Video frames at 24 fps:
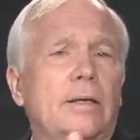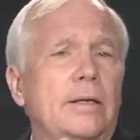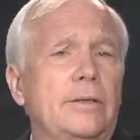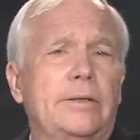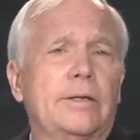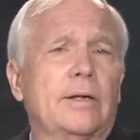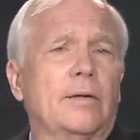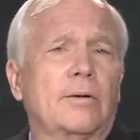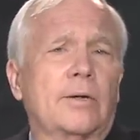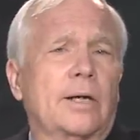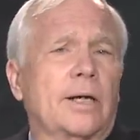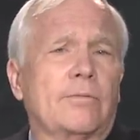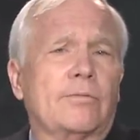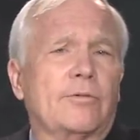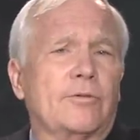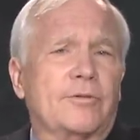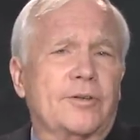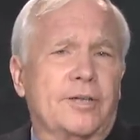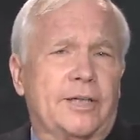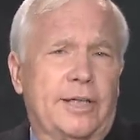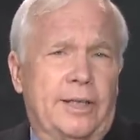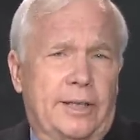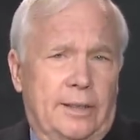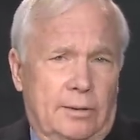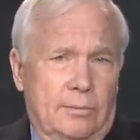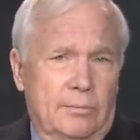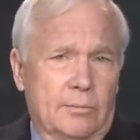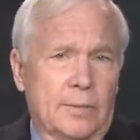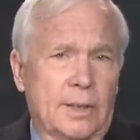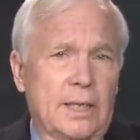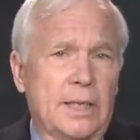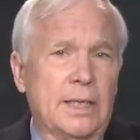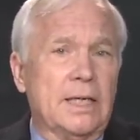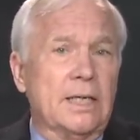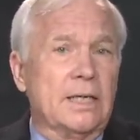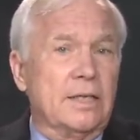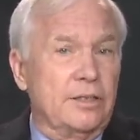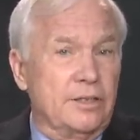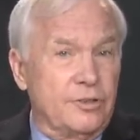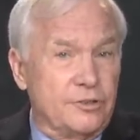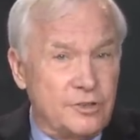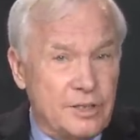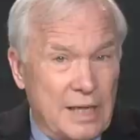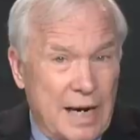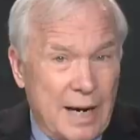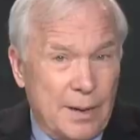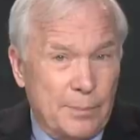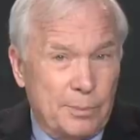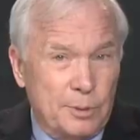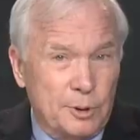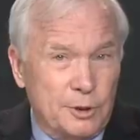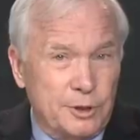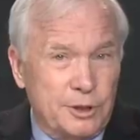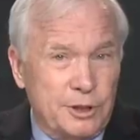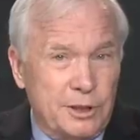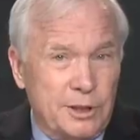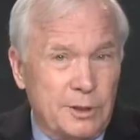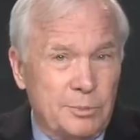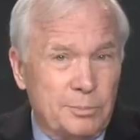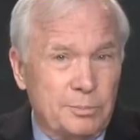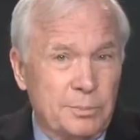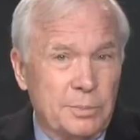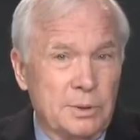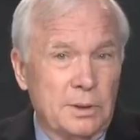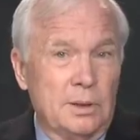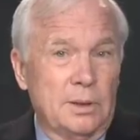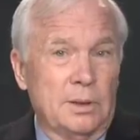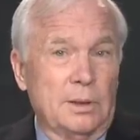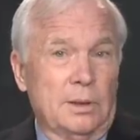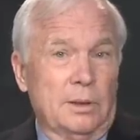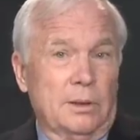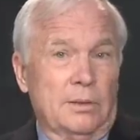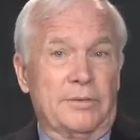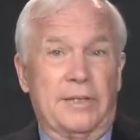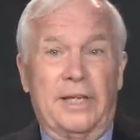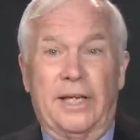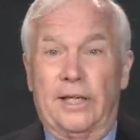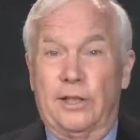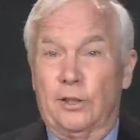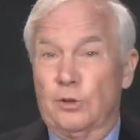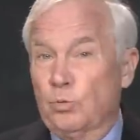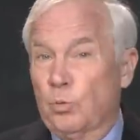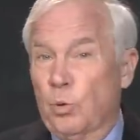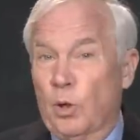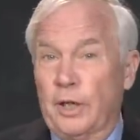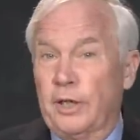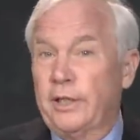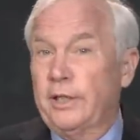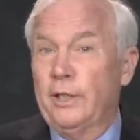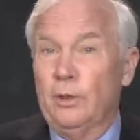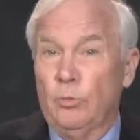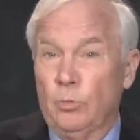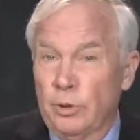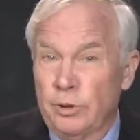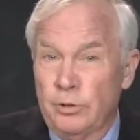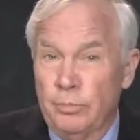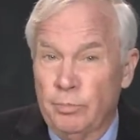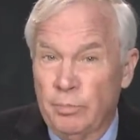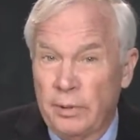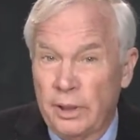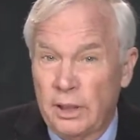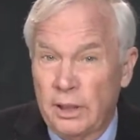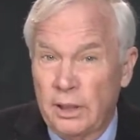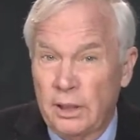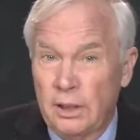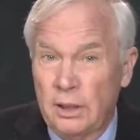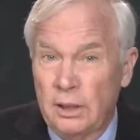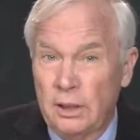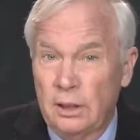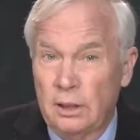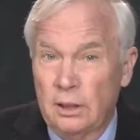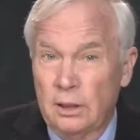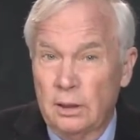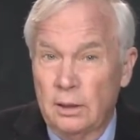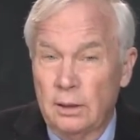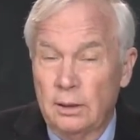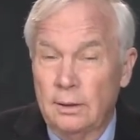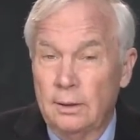don't ever forget, discipleship, that is working with me,